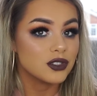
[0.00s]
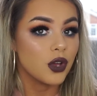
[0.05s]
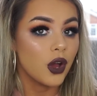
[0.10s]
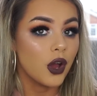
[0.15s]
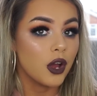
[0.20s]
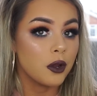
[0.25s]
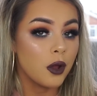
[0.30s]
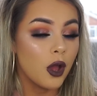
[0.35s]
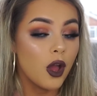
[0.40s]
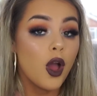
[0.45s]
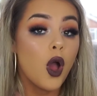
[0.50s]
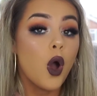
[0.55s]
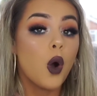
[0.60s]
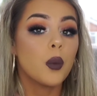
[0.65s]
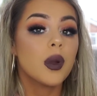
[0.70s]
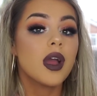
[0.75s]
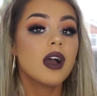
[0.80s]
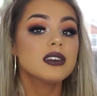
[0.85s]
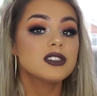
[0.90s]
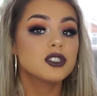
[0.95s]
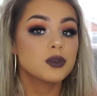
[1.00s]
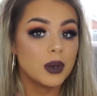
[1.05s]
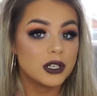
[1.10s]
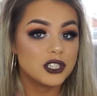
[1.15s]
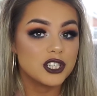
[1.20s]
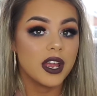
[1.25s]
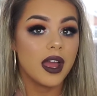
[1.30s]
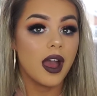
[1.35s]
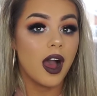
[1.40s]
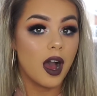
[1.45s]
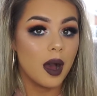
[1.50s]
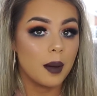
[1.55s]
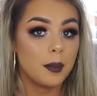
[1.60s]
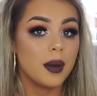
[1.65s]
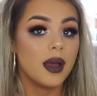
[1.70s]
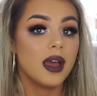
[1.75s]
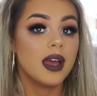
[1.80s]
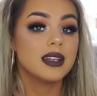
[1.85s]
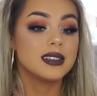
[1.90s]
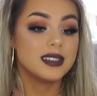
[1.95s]
So we are switching it
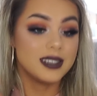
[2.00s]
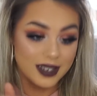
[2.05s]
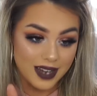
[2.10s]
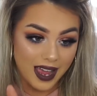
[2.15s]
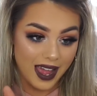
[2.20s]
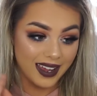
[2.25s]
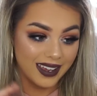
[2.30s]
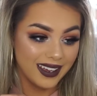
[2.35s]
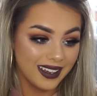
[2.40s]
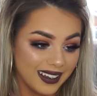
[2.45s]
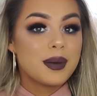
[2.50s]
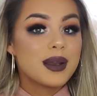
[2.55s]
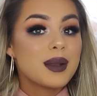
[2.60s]
up today.